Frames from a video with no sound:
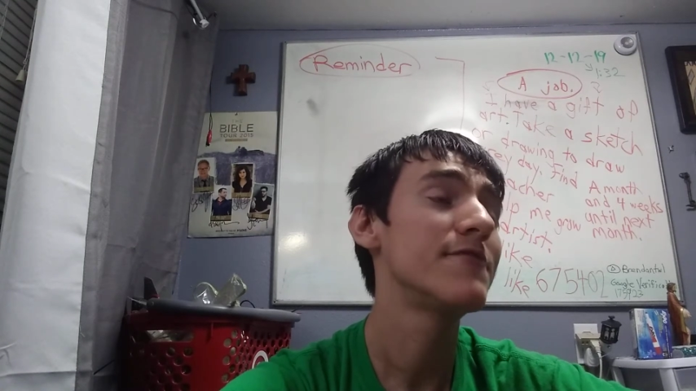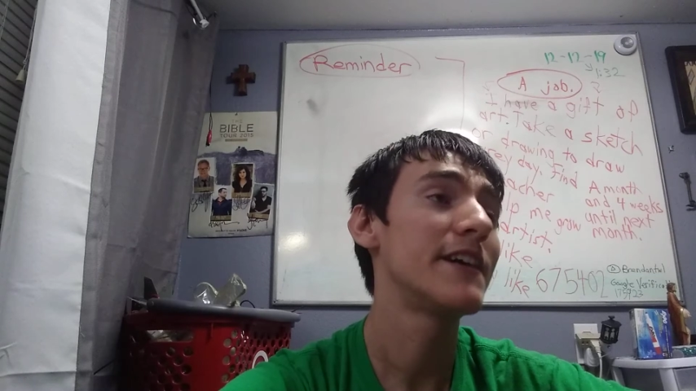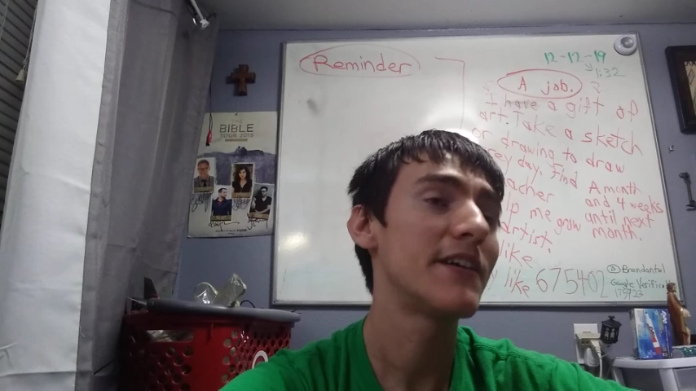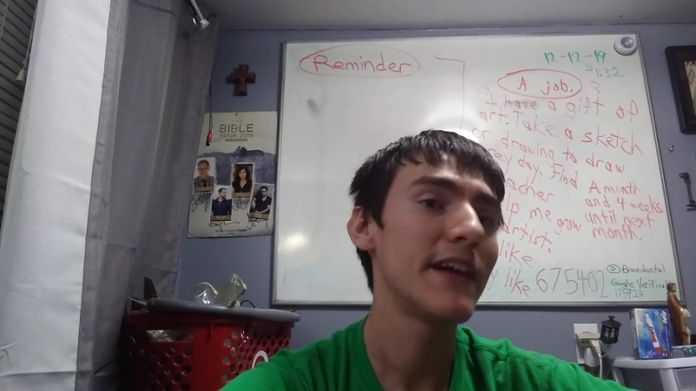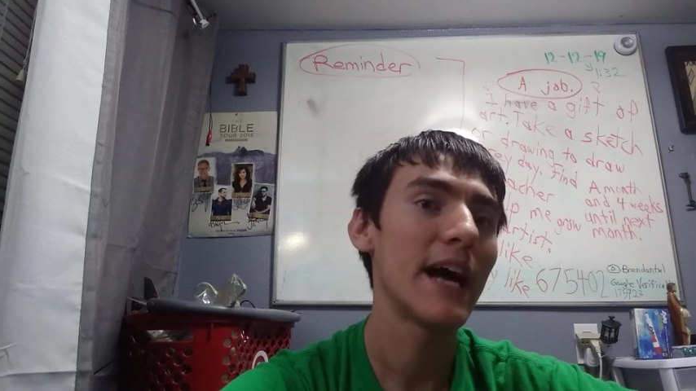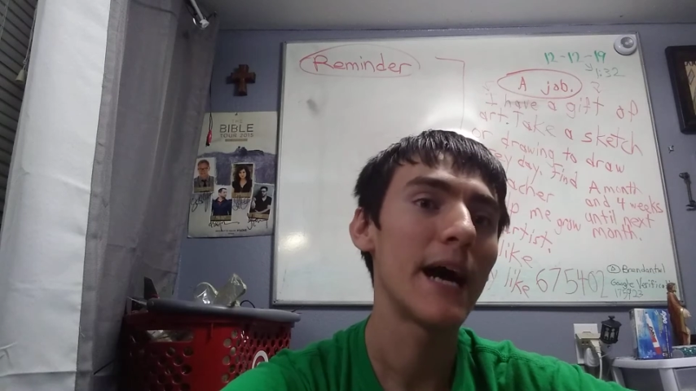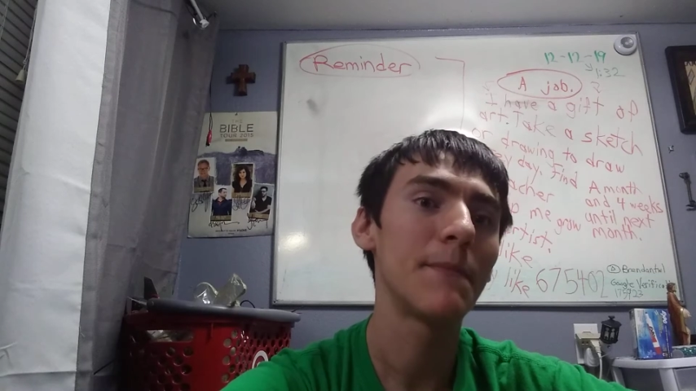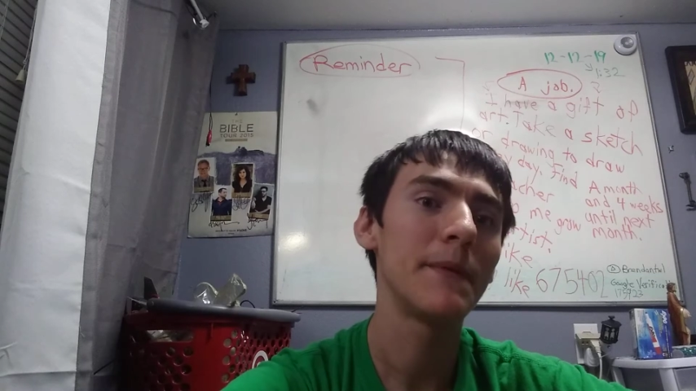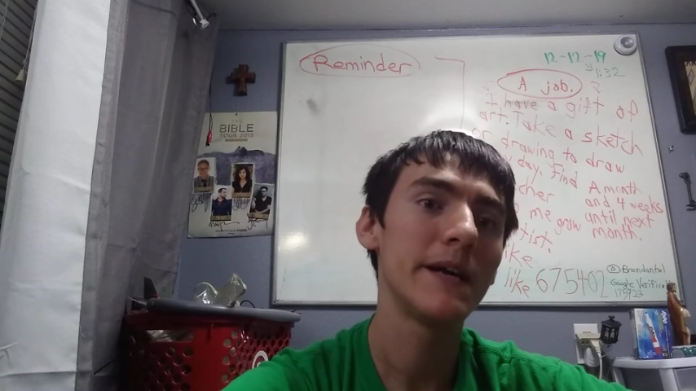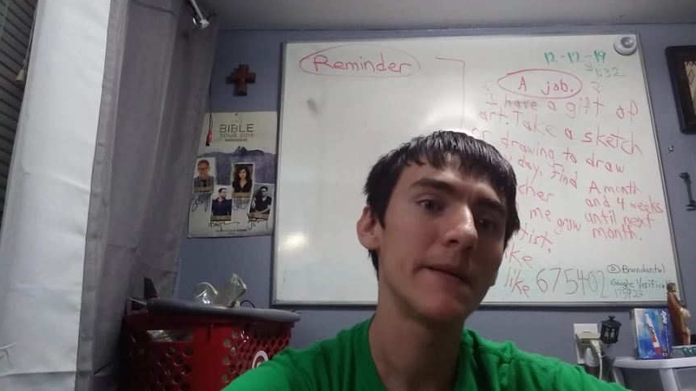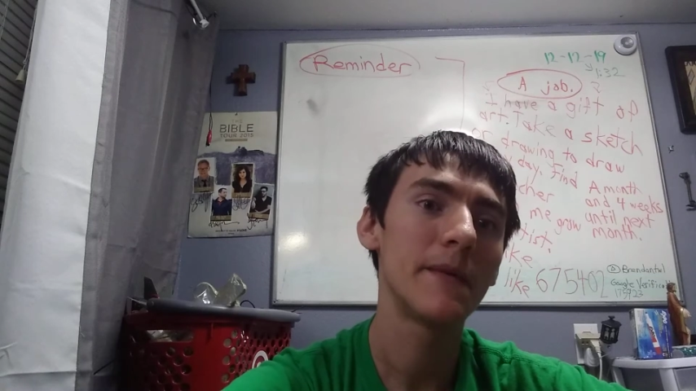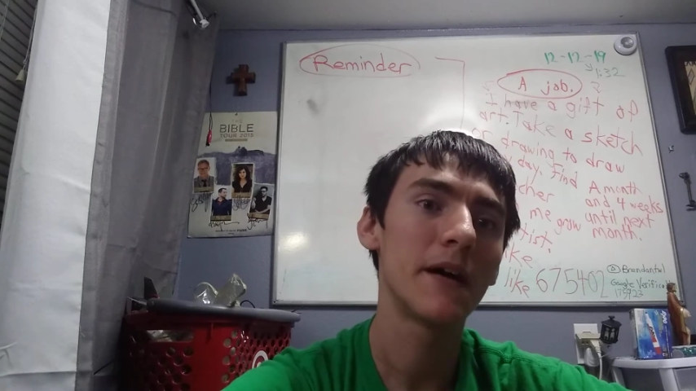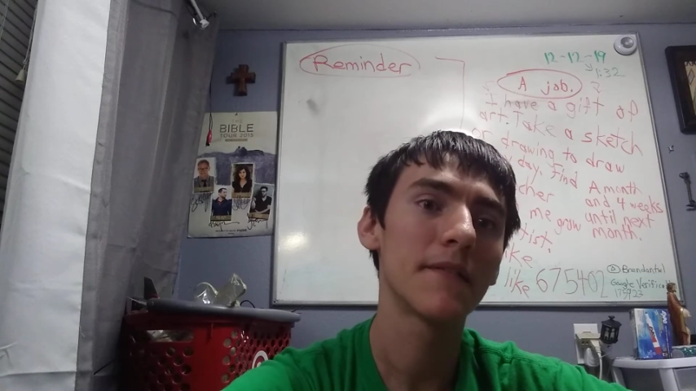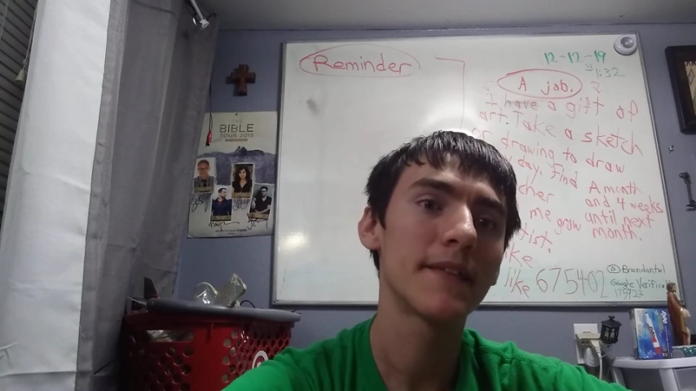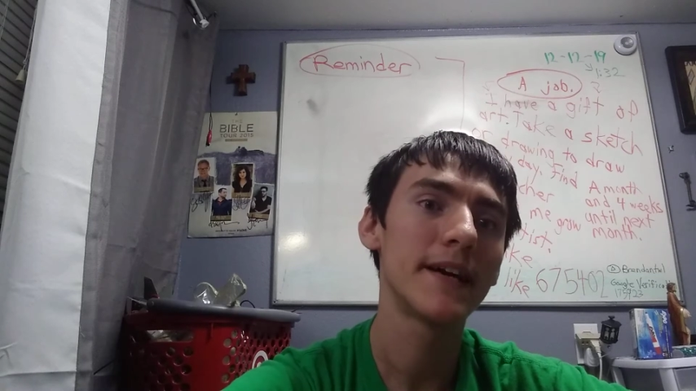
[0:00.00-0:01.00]
very happy
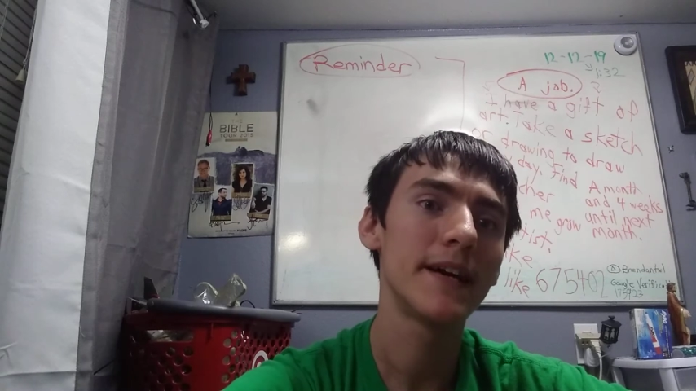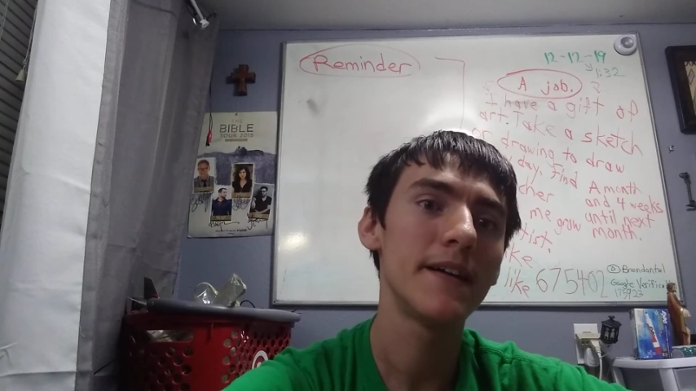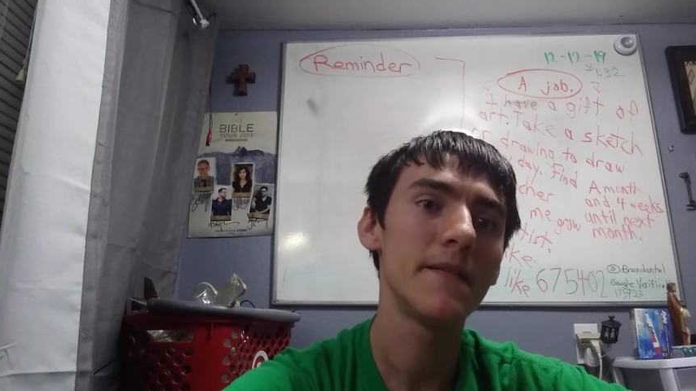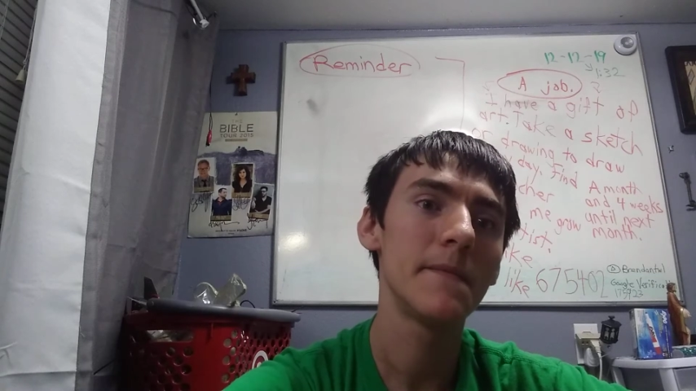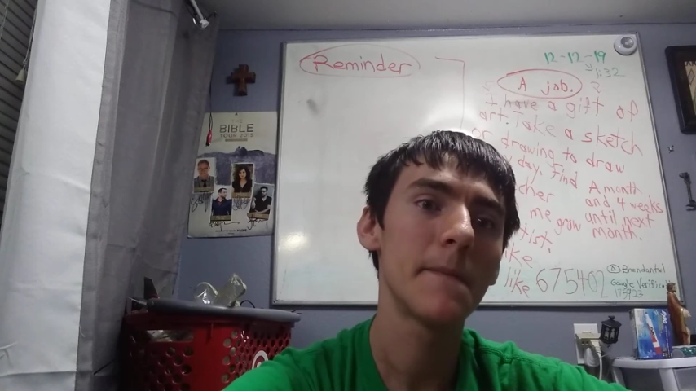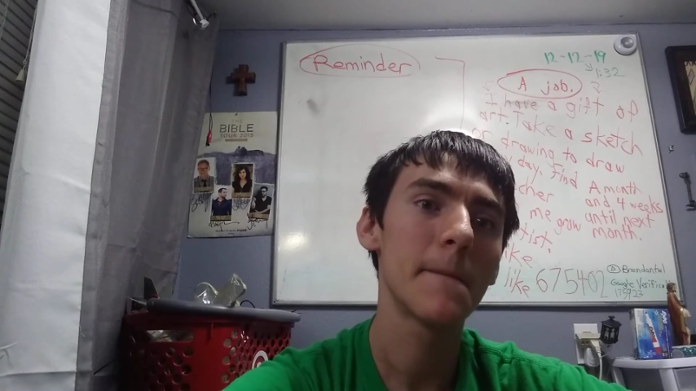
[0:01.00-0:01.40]
about that.